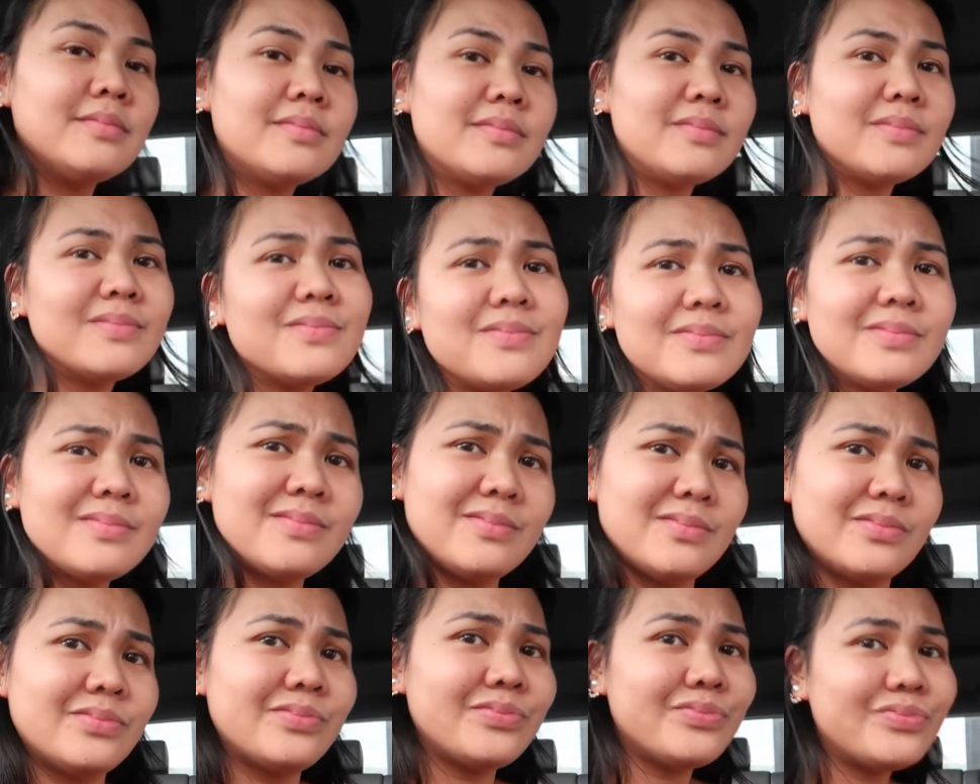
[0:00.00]
Are you
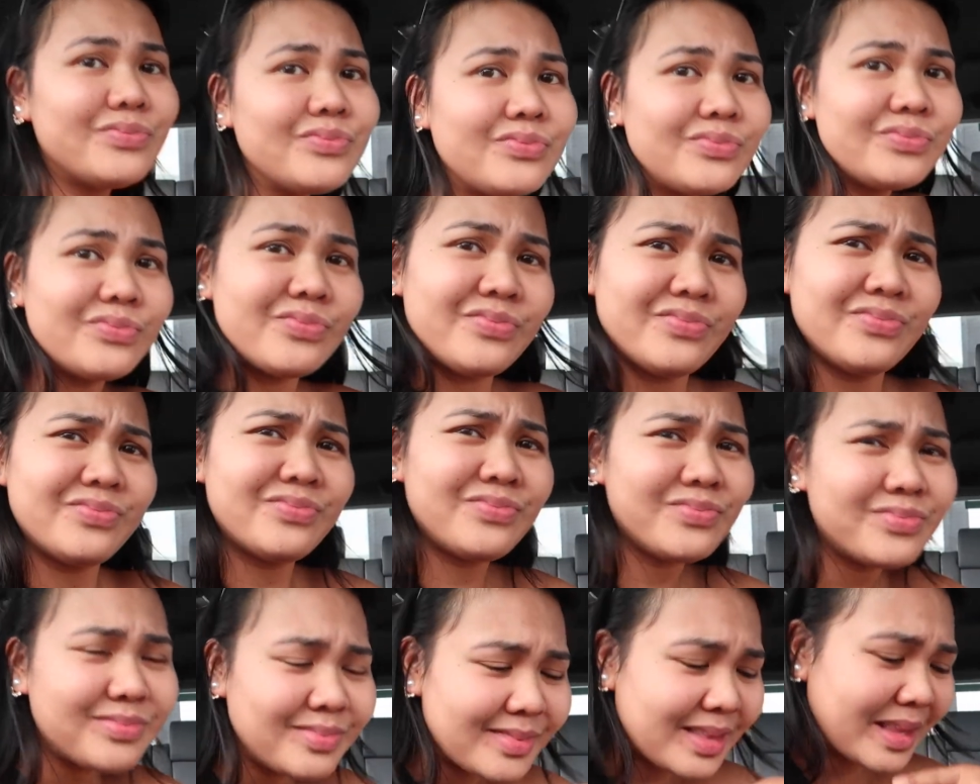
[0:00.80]
dancing? Is
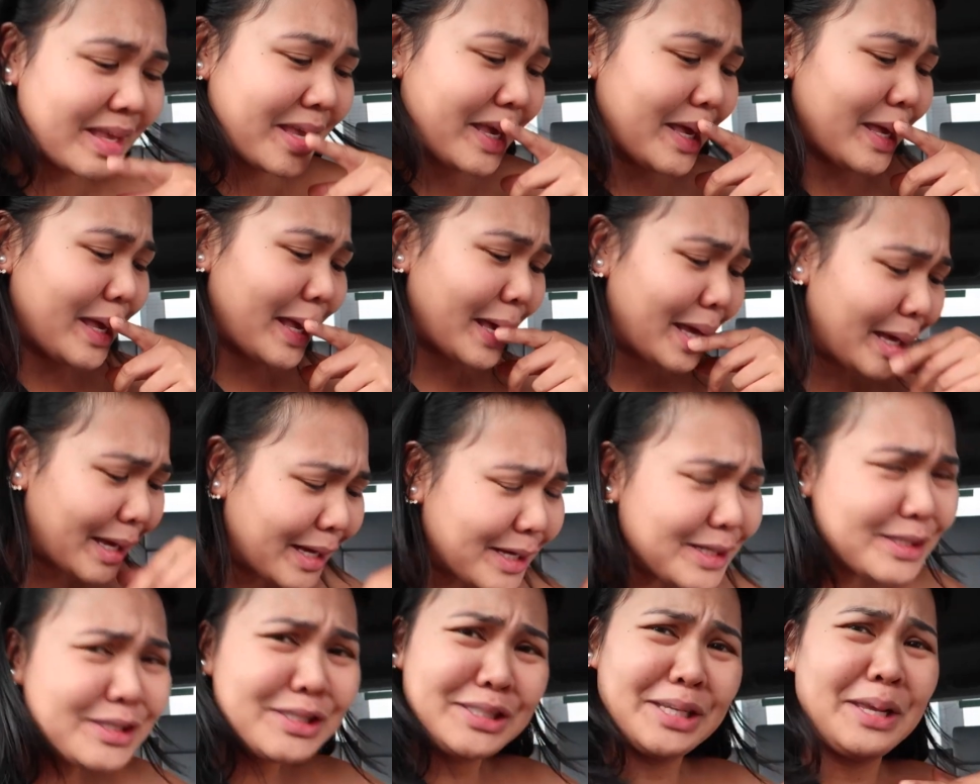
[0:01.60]
she a baddie?
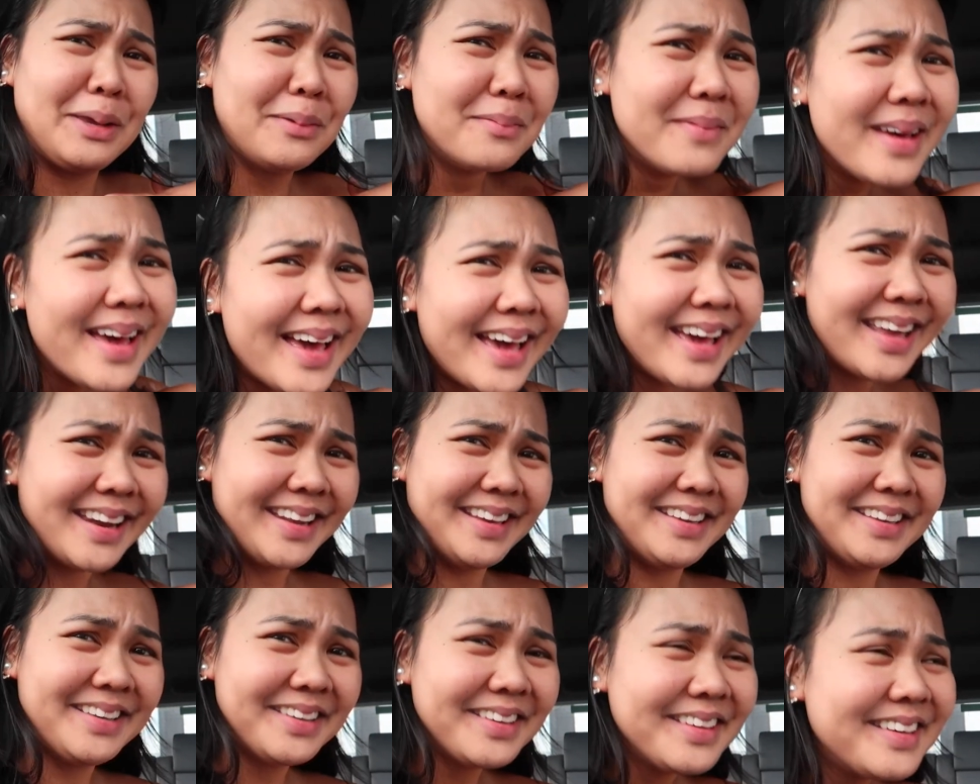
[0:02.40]
Is she a
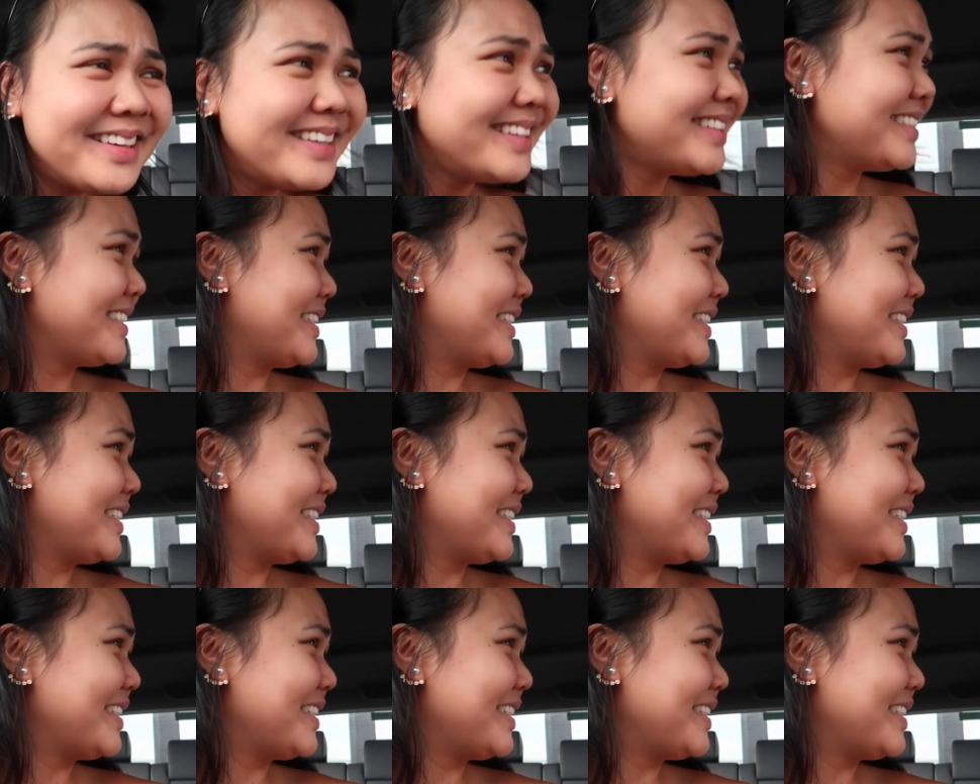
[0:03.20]
baddie?